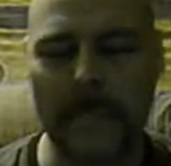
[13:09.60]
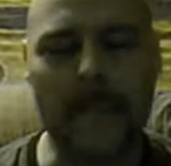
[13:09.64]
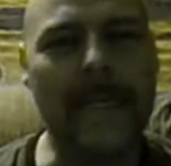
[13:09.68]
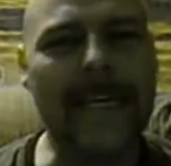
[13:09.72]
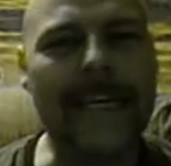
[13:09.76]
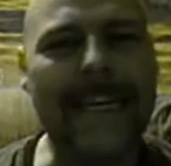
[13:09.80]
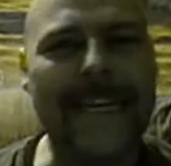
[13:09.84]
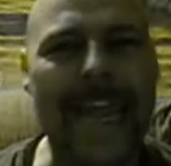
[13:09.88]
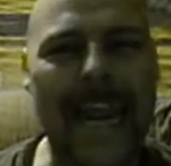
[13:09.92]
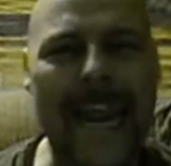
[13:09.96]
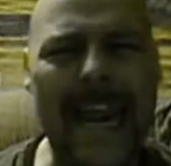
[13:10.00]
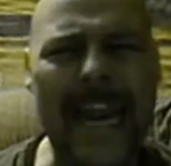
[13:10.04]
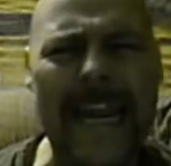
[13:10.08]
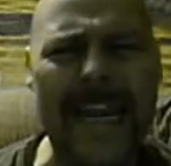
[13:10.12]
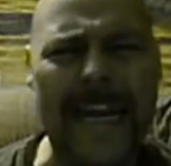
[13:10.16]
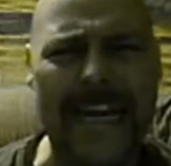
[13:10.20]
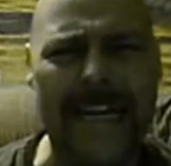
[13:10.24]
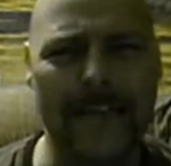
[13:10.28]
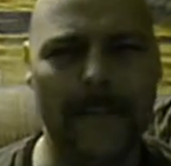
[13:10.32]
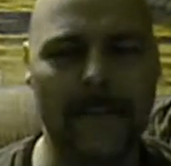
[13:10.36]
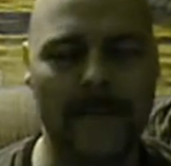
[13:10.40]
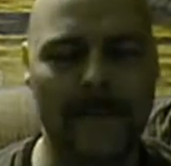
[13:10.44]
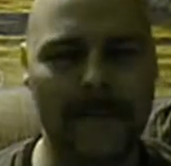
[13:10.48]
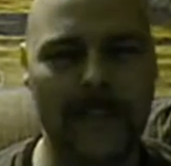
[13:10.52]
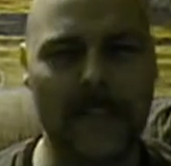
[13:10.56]
the
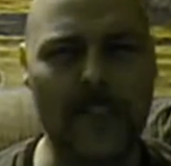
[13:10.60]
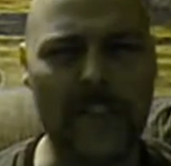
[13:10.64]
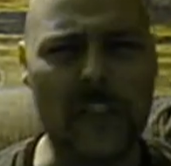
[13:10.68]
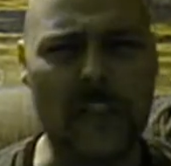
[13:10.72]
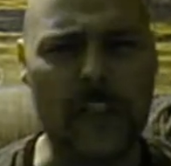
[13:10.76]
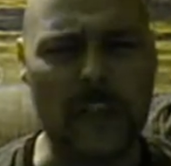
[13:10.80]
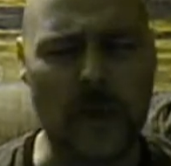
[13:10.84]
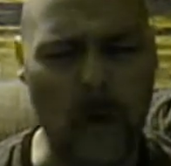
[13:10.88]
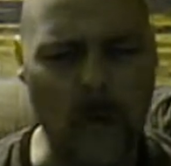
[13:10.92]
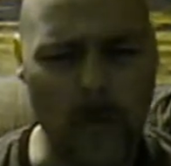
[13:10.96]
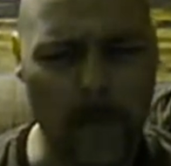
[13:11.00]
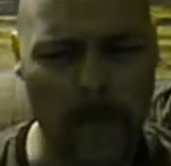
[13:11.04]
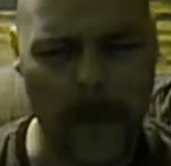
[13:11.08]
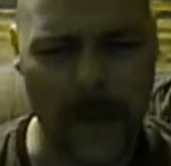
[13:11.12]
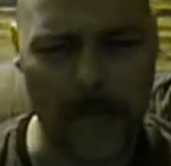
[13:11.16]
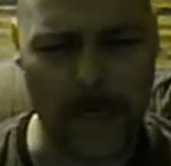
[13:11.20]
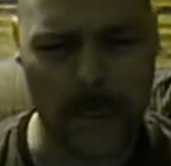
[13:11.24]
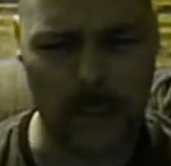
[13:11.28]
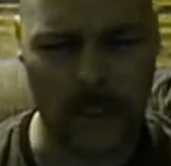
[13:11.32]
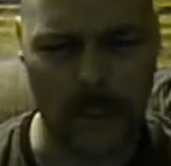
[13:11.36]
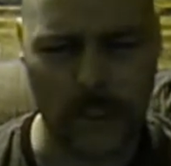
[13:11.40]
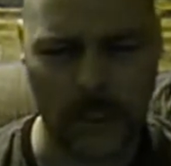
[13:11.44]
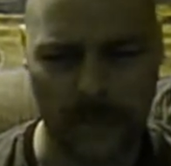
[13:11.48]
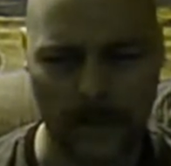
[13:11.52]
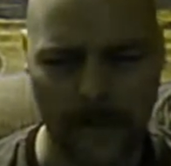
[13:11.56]
gain so
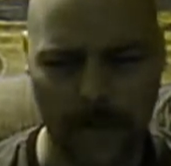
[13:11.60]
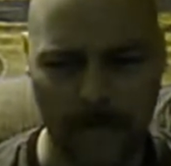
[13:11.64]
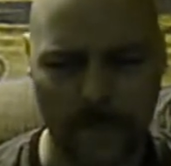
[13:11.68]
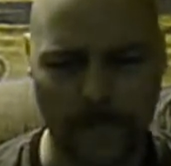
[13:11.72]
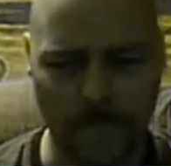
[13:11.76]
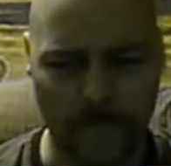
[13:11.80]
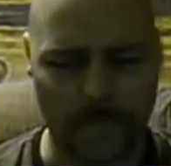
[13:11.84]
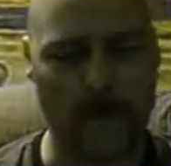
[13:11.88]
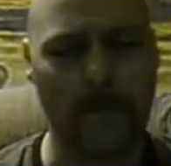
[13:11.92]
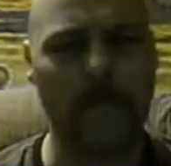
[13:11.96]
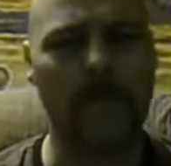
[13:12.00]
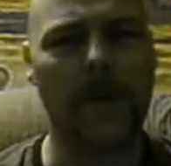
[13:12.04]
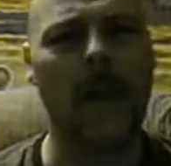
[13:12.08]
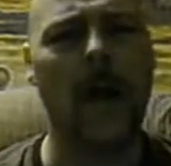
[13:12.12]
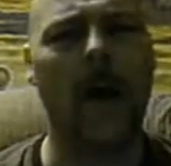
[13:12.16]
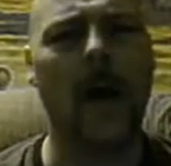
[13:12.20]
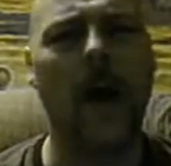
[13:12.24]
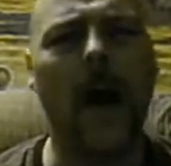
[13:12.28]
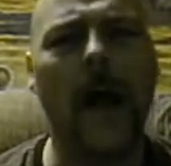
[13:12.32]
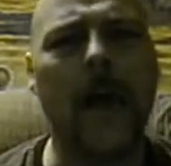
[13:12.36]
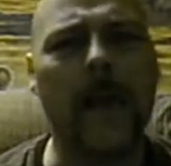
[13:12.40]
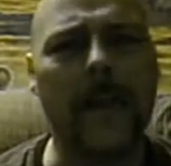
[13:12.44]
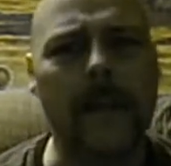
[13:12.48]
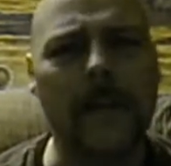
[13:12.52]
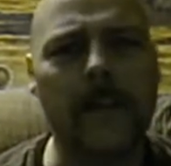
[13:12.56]
much from
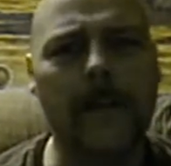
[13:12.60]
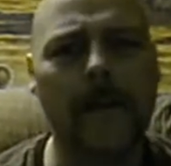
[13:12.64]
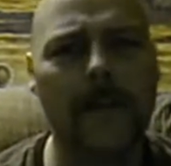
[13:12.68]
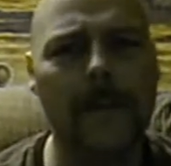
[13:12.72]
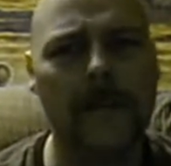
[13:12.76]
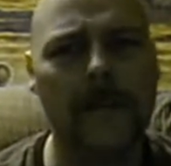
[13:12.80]
God,